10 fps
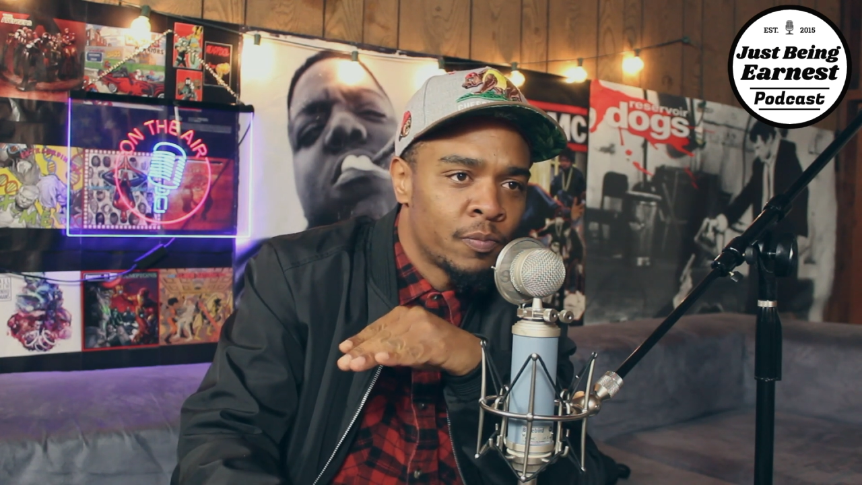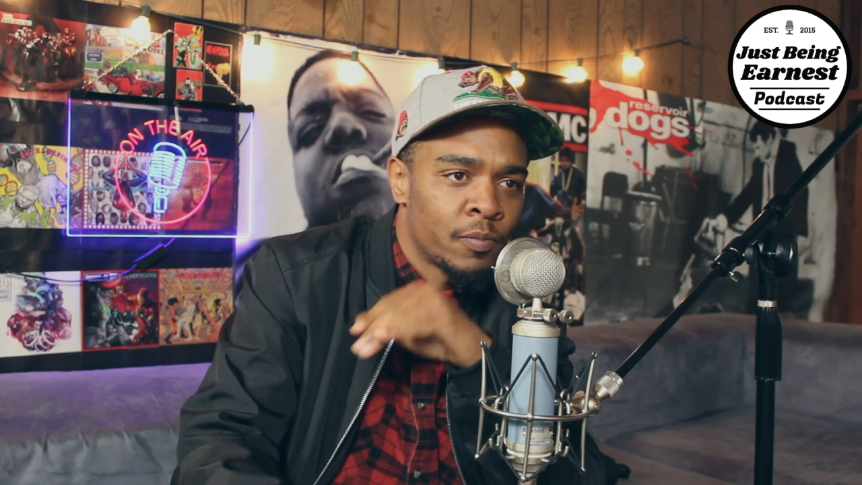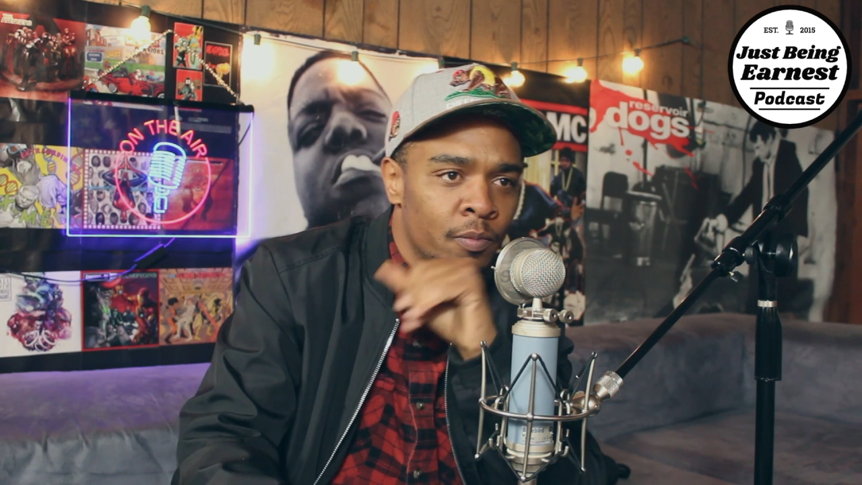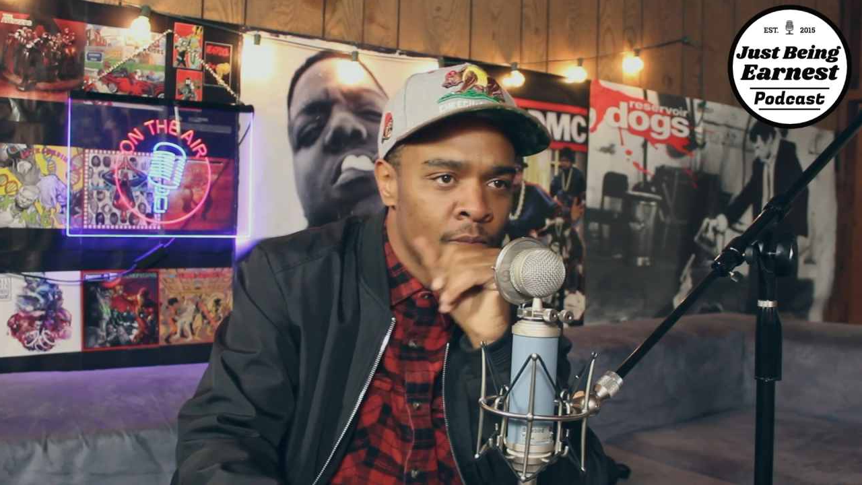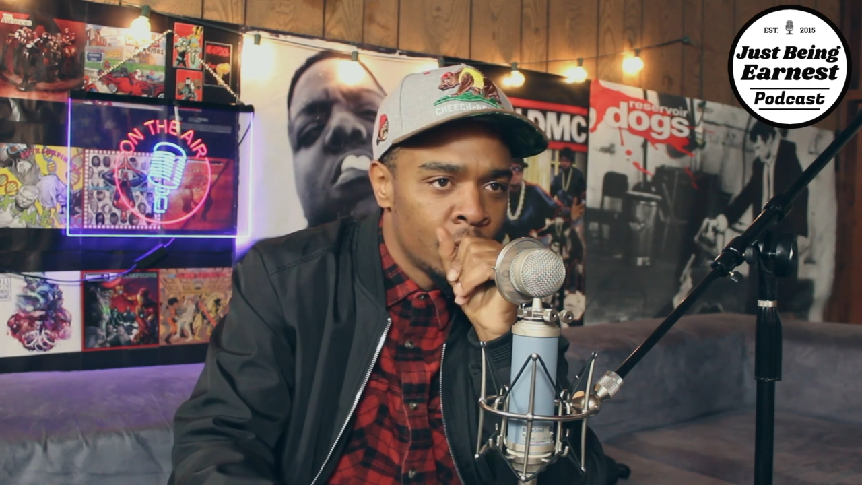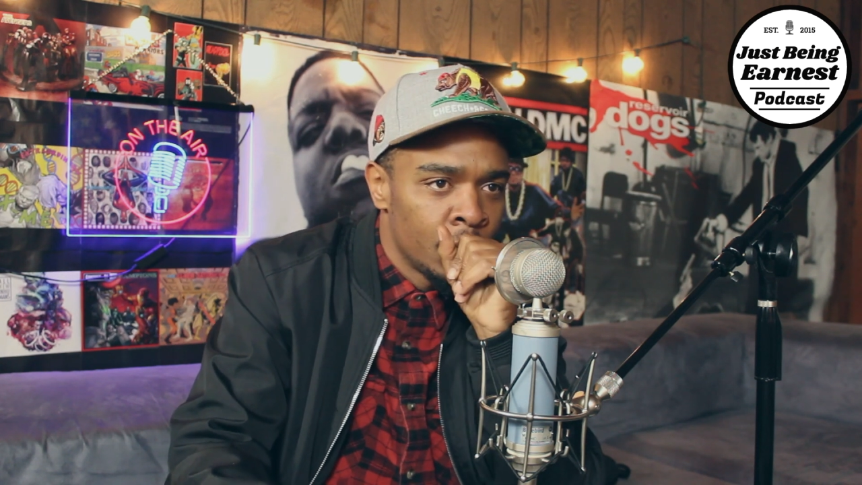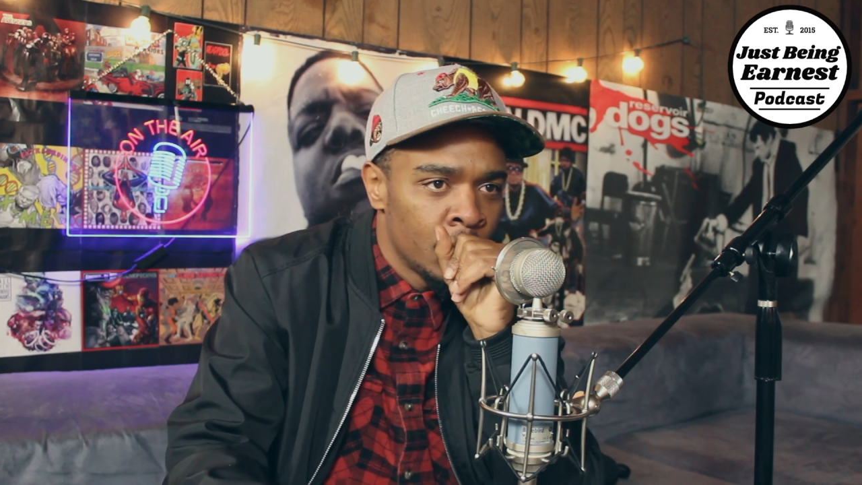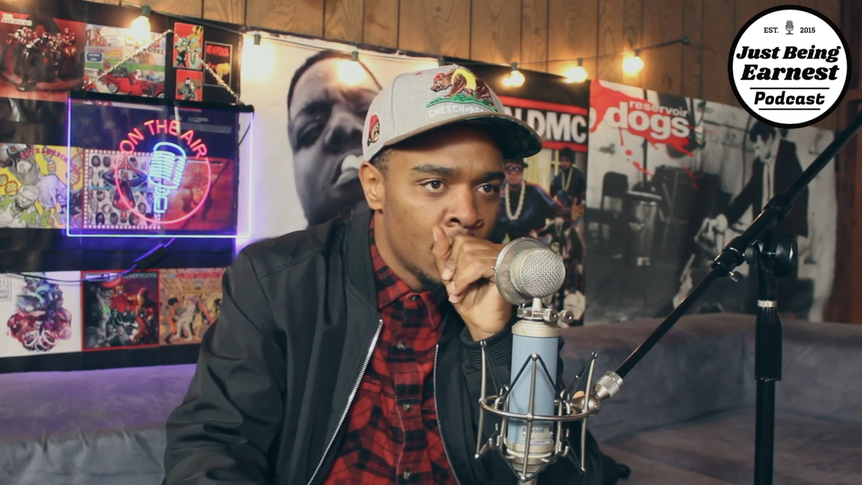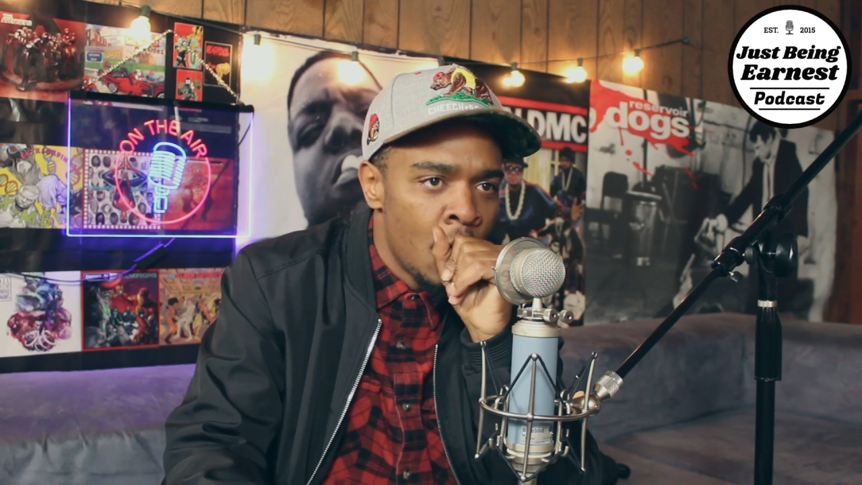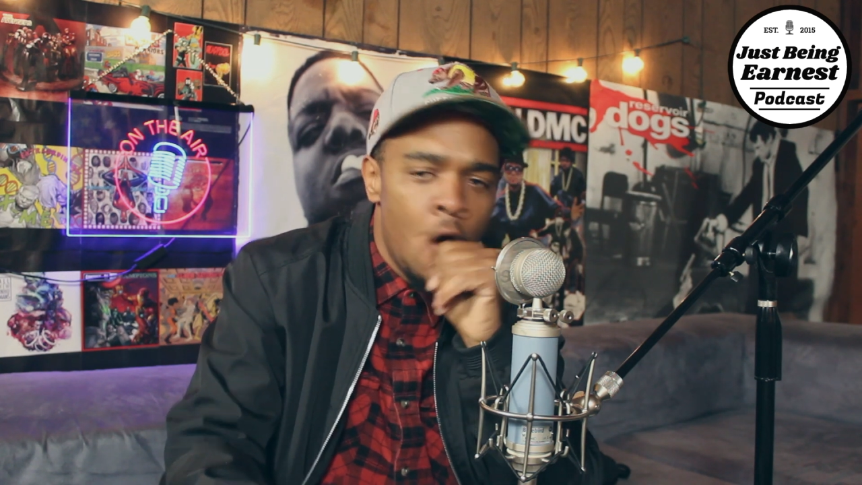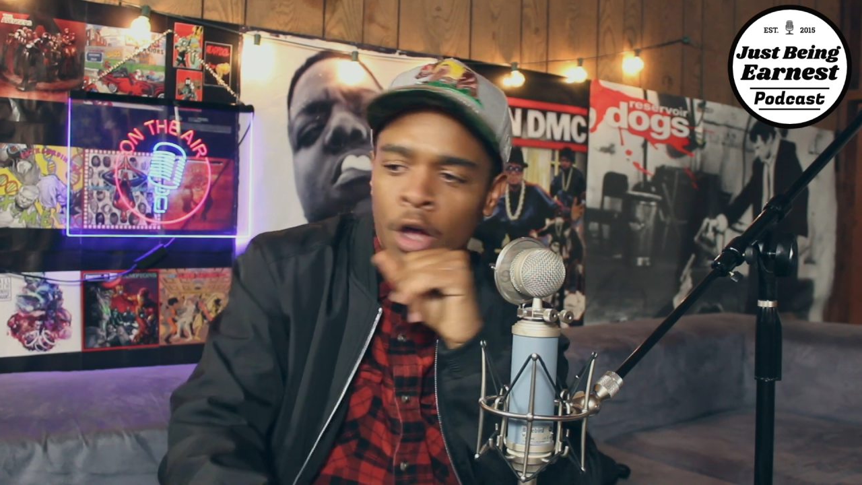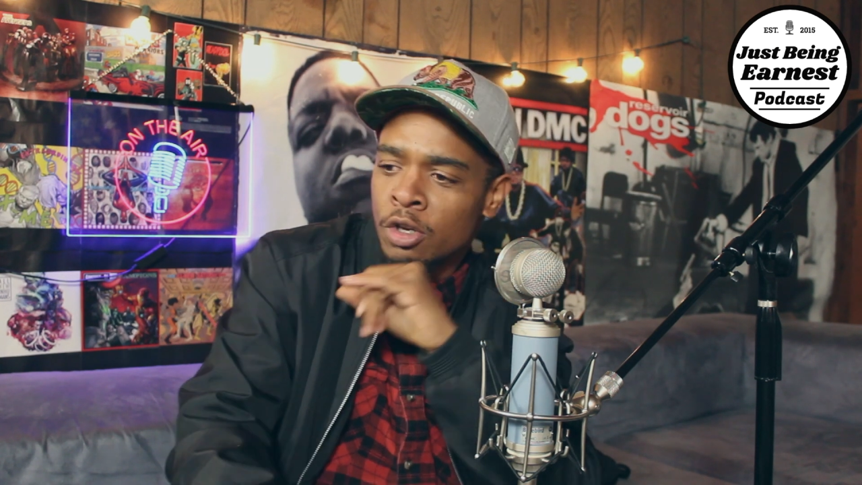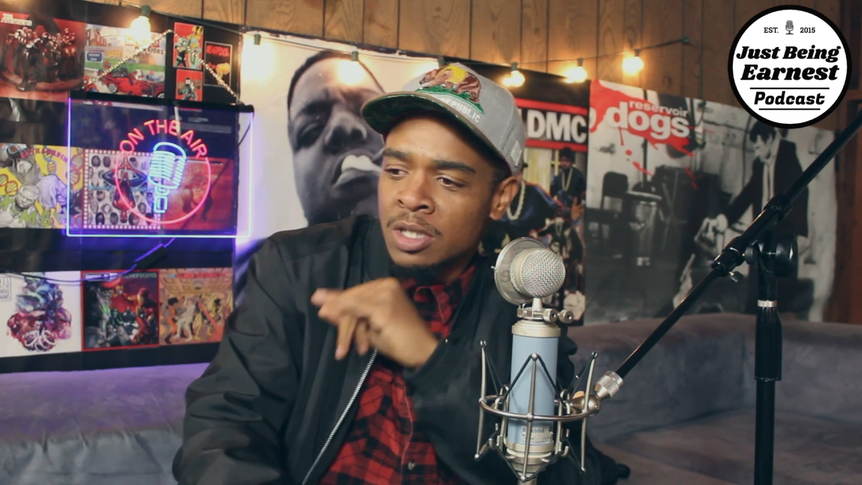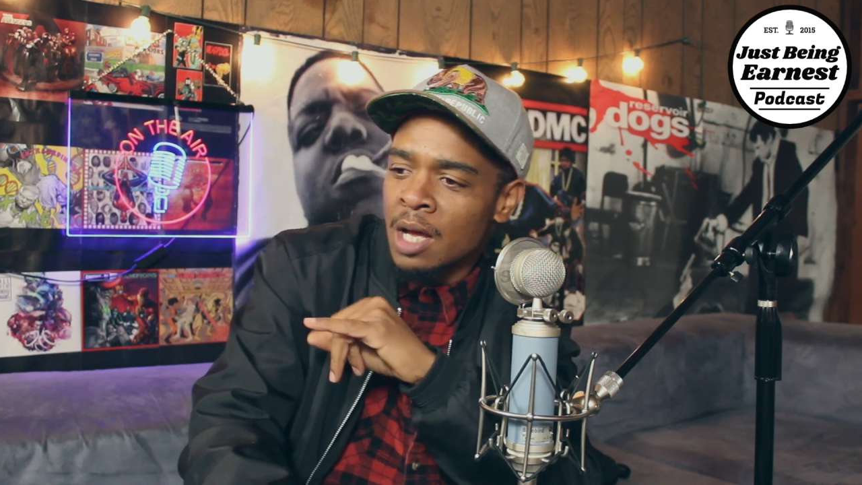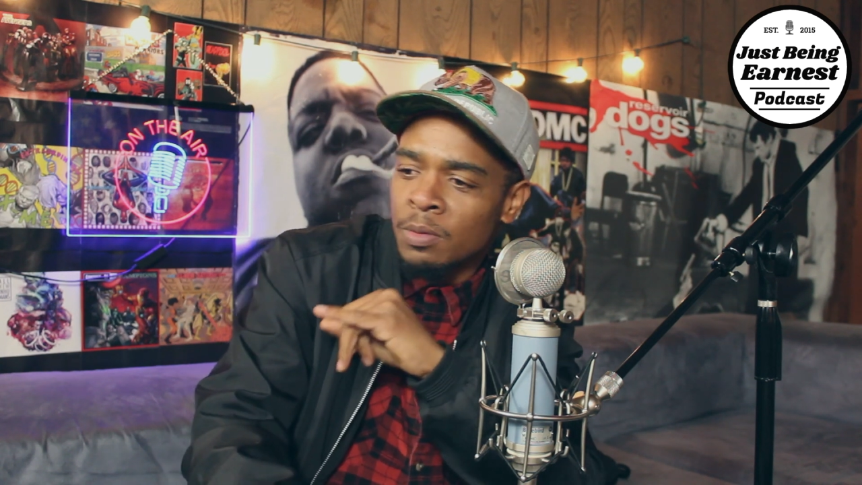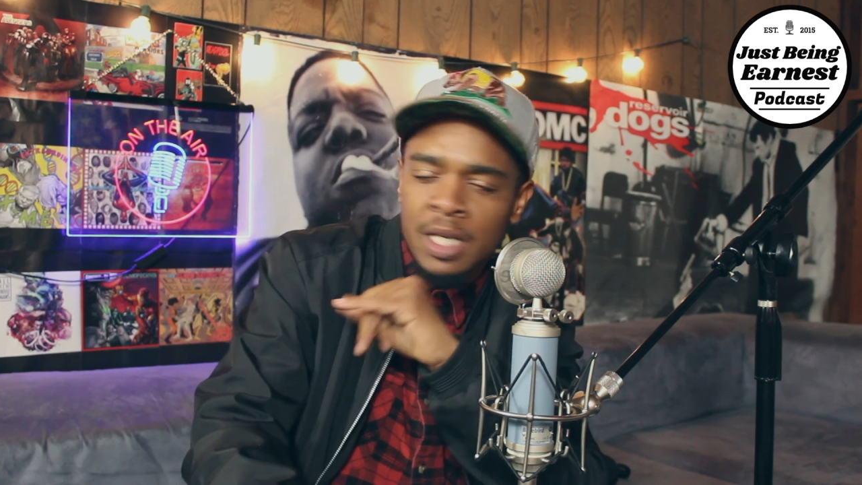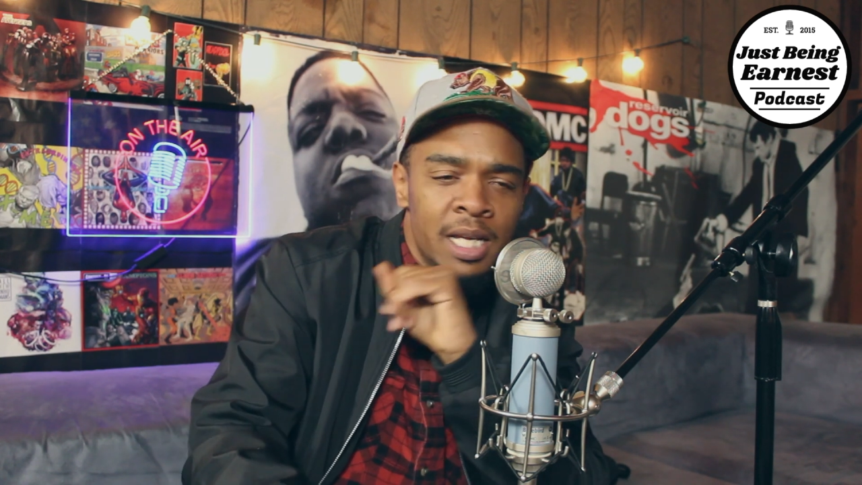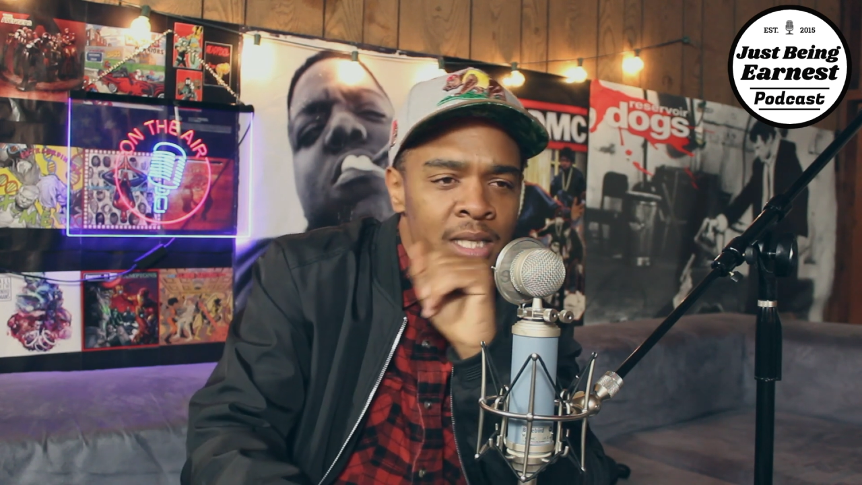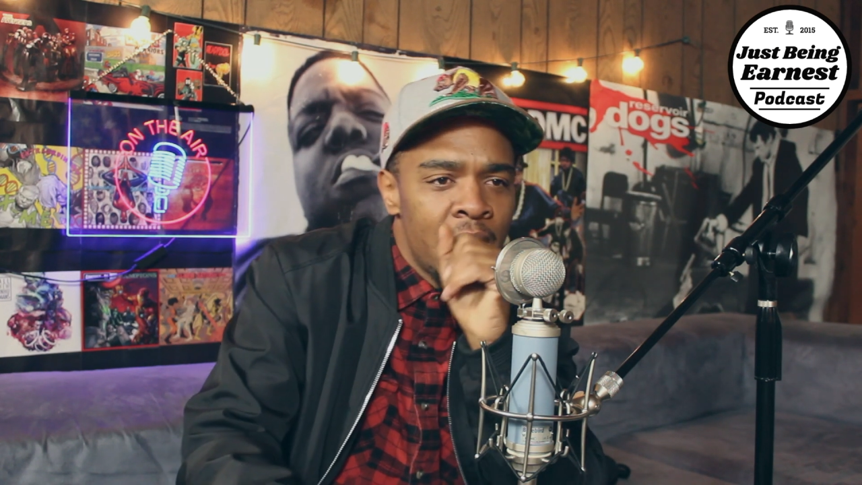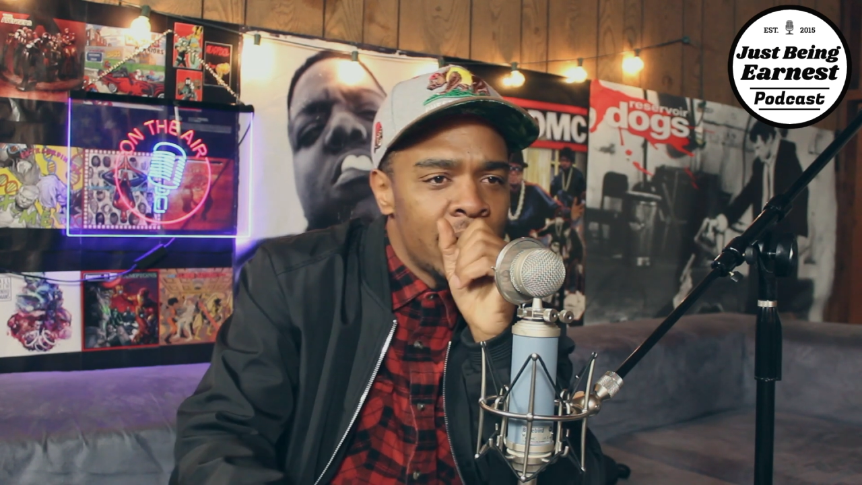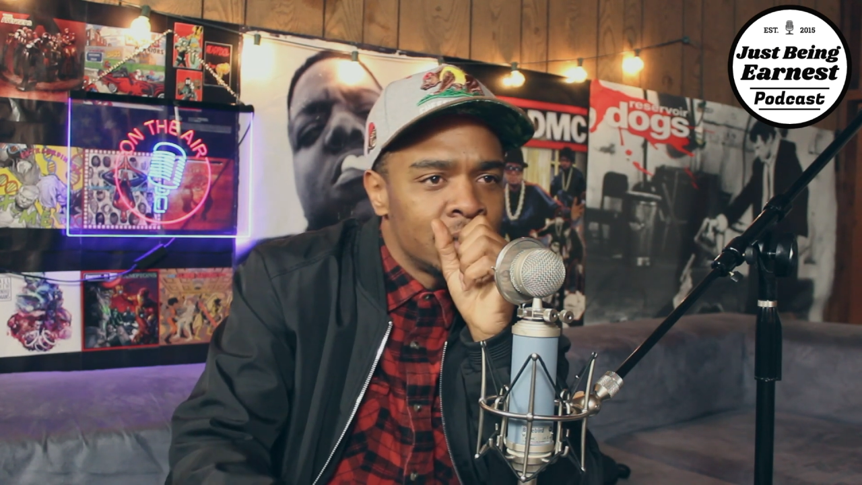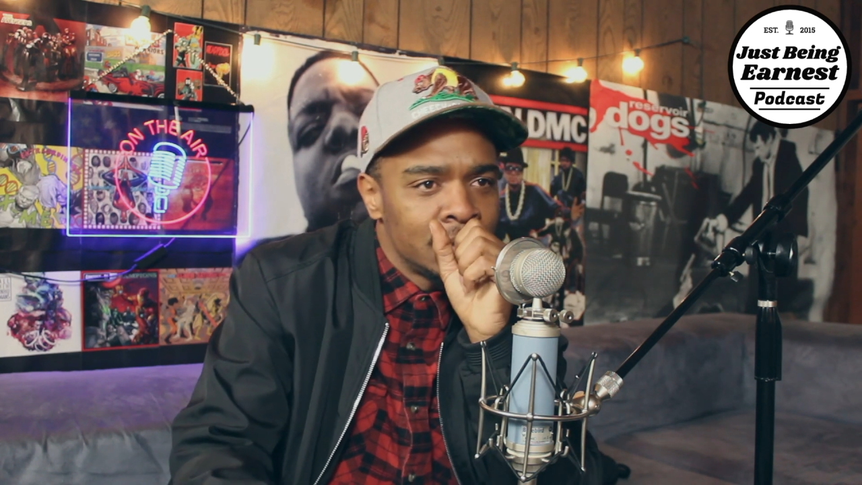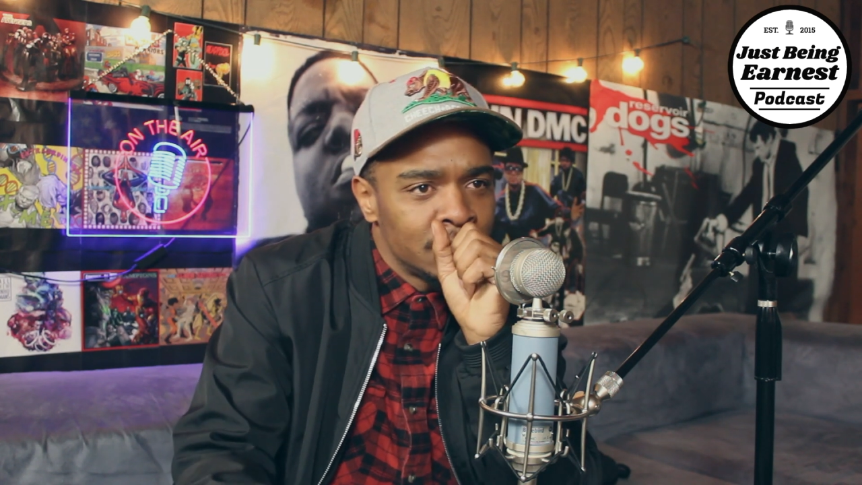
All you said was eat that.